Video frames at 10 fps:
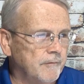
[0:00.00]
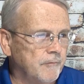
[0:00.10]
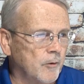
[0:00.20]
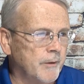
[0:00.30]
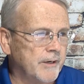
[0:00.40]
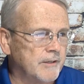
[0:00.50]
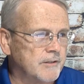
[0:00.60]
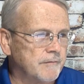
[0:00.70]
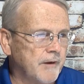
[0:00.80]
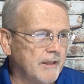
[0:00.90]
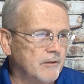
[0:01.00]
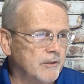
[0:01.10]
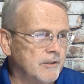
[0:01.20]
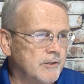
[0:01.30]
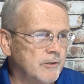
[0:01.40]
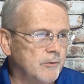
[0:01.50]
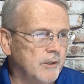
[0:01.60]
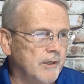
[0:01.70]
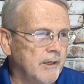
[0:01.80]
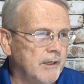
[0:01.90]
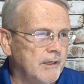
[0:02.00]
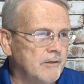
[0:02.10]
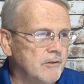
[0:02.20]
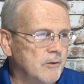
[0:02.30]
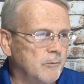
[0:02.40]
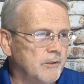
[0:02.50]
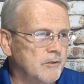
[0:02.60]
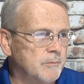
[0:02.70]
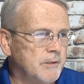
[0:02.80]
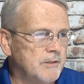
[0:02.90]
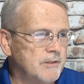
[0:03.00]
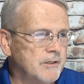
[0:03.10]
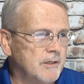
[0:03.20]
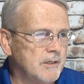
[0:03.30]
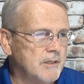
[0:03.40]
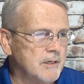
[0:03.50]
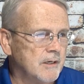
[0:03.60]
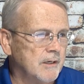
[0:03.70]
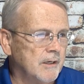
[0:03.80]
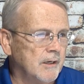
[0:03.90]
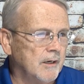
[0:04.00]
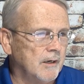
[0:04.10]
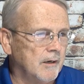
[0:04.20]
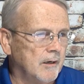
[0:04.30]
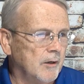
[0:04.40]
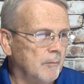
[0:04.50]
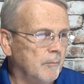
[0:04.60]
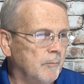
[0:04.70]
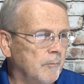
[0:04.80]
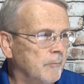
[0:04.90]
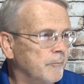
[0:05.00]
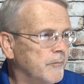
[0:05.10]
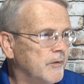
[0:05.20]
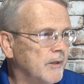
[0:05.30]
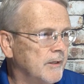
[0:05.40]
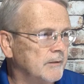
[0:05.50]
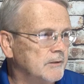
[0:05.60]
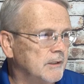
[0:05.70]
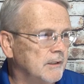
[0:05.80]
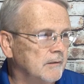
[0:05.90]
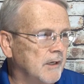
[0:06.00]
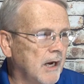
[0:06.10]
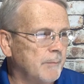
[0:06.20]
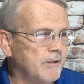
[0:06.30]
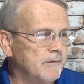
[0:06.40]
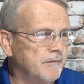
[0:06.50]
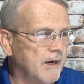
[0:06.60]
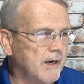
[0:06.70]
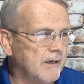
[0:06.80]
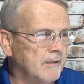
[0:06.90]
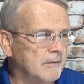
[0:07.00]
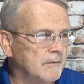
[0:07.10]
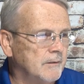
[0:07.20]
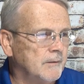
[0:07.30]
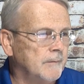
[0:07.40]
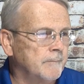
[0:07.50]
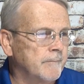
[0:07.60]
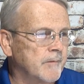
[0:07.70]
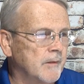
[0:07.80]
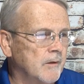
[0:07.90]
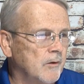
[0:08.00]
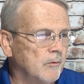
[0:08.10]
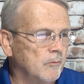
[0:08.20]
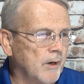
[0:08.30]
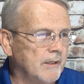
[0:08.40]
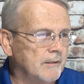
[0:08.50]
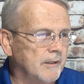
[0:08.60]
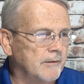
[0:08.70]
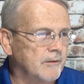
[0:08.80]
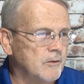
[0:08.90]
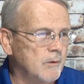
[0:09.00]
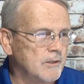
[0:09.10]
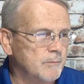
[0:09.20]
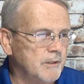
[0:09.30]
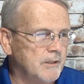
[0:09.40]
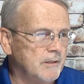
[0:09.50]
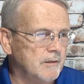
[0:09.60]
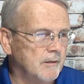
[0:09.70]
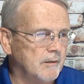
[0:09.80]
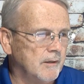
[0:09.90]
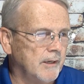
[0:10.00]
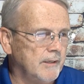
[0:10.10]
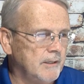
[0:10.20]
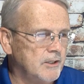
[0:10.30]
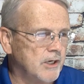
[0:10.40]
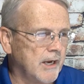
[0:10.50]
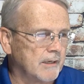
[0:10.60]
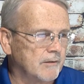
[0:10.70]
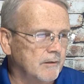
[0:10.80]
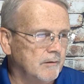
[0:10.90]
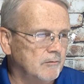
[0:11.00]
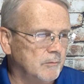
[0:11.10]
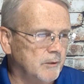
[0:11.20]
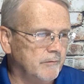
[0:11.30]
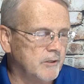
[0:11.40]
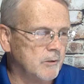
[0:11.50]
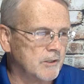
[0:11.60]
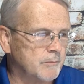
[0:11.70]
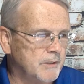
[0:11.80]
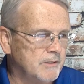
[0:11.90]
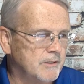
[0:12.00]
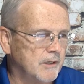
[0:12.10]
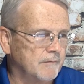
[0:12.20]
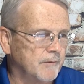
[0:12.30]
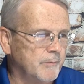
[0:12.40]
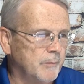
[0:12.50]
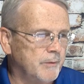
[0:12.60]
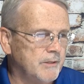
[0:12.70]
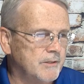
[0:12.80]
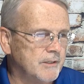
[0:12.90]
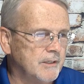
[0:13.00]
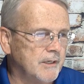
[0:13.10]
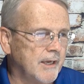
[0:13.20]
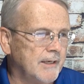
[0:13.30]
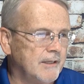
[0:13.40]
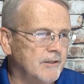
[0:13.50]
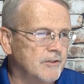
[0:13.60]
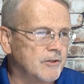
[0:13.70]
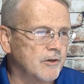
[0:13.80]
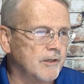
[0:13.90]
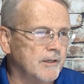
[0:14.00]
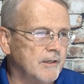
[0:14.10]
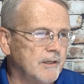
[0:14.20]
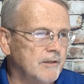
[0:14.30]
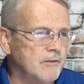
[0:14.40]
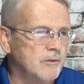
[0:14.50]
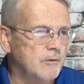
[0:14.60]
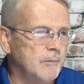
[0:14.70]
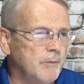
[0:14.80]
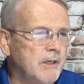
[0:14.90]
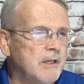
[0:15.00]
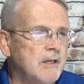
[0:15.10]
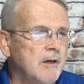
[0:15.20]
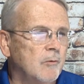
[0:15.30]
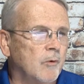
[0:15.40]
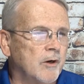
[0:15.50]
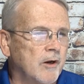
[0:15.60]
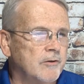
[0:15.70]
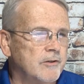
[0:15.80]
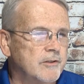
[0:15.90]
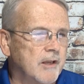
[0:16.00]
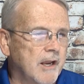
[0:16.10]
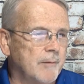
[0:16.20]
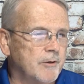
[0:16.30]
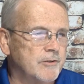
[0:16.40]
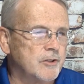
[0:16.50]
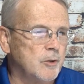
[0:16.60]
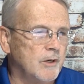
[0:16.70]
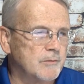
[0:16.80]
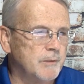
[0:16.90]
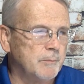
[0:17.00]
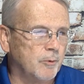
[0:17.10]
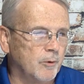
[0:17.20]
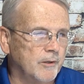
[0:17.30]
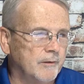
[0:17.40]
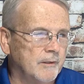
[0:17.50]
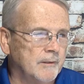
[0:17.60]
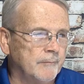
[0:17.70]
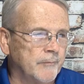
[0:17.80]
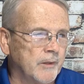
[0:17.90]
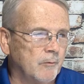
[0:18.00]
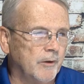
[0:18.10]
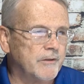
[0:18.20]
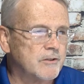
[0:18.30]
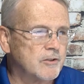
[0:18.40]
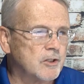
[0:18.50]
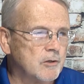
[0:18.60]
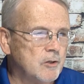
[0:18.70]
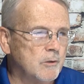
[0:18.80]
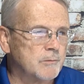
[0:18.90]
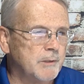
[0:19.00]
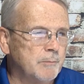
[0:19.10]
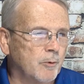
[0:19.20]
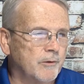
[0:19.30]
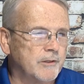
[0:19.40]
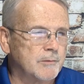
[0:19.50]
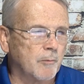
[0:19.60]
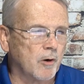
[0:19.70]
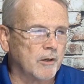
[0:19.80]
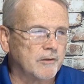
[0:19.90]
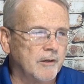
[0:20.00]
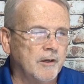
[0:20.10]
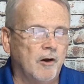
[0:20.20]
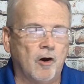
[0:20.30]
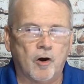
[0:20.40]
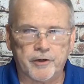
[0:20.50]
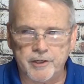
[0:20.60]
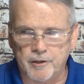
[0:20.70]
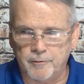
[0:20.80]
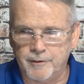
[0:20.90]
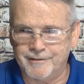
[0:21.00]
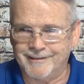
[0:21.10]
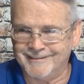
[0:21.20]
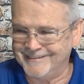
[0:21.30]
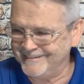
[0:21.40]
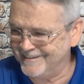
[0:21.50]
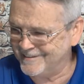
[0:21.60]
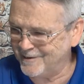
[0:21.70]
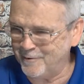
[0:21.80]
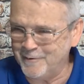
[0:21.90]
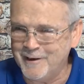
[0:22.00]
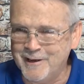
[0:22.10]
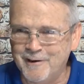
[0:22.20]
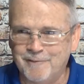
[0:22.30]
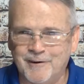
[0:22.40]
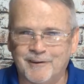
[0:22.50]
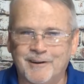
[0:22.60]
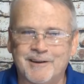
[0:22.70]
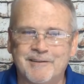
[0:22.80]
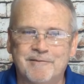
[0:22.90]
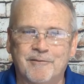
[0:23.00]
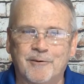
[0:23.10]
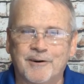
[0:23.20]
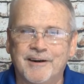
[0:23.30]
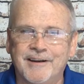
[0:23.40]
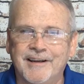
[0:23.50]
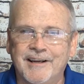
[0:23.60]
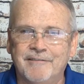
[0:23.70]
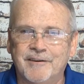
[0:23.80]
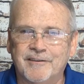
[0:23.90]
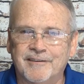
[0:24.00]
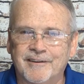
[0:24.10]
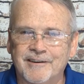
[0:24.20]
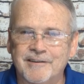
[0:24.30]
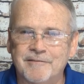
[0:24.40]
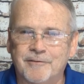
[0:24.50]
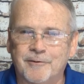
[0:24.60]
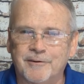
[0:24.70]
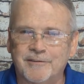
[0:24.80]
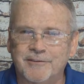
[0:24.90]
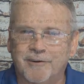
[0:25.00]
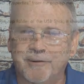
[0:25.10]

format as a FAT32 into your Windows PC. Copy the file, right-click the USB and eject, remove the USB stick from your PC and insert it into the P100 camera's USB port. Well, this is the USB port that's marked audio. So if you're looking for, If you're looking for